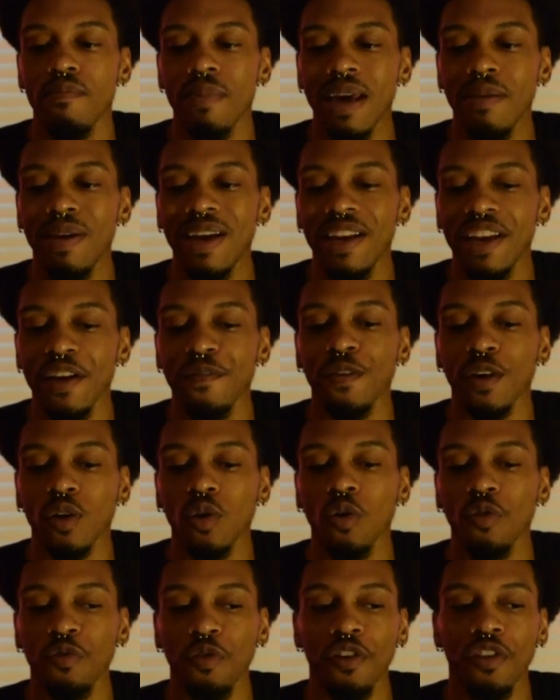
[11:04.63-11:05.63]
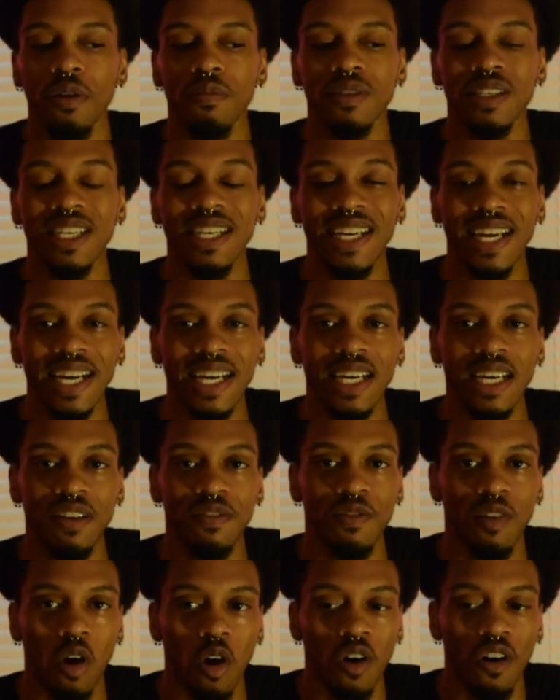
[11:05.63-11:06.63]
may be difficult for them to get
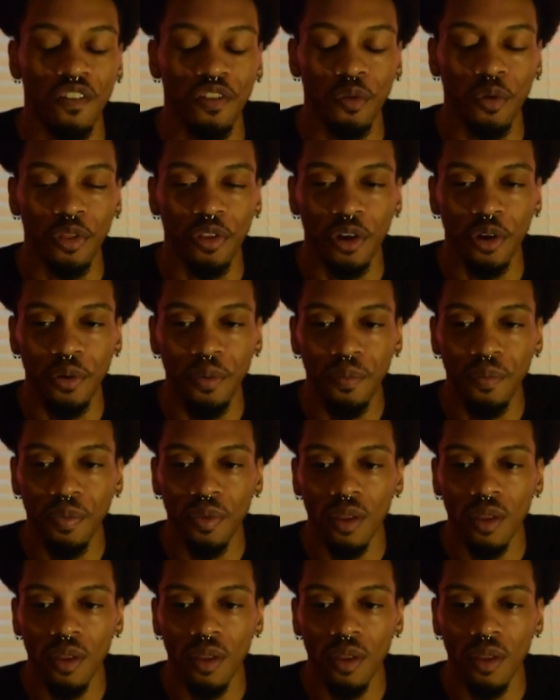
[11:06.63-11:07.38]
involved with you.